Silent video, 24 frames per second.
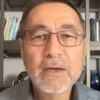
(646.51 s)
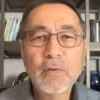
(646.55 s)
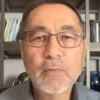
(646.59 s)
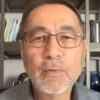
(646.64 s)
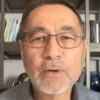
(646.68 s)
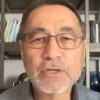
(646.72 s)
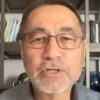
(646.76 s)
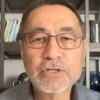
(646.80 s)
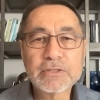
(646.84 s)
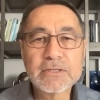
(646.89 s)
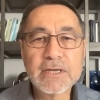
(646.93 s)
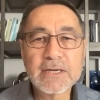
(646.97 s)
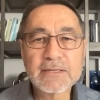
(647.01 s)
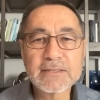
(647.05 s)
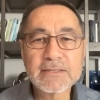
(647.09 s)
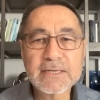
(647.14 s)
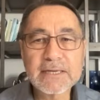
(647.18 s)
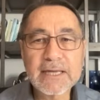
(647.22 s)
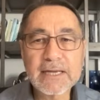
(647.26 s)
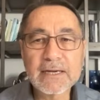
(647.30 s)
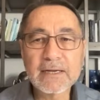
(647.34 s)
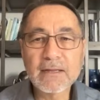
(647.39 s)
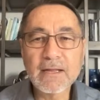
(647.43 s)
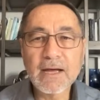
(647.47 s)
which doesn't
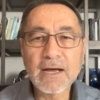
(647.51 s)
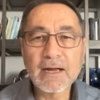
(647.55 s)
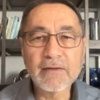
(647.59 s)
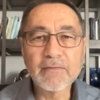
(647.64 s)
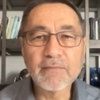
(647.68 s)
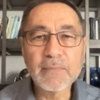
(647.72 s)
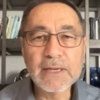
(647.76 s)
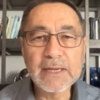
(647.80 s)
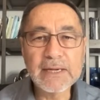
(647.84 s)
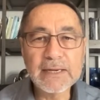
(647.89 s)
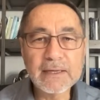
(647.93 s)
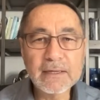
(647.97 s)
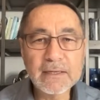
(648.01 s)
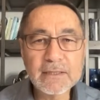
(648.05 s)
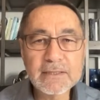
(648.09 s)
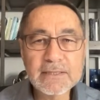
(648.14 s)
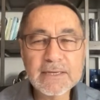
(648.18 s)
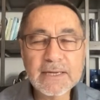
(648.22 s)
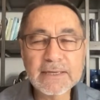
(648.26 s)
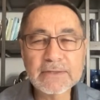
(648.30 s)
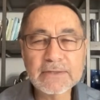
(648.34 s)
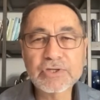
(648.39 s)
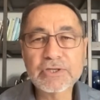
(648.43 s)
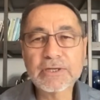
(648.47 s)
get a lot of media
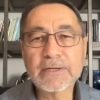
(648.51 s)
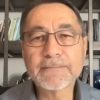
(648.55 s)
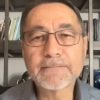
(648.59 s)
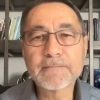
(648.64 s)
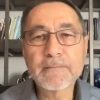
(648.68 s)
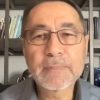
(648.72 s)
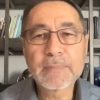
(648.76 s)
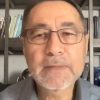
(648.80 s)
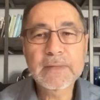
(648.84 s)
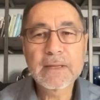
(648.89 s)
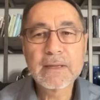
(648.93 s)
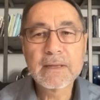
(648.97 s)
attention.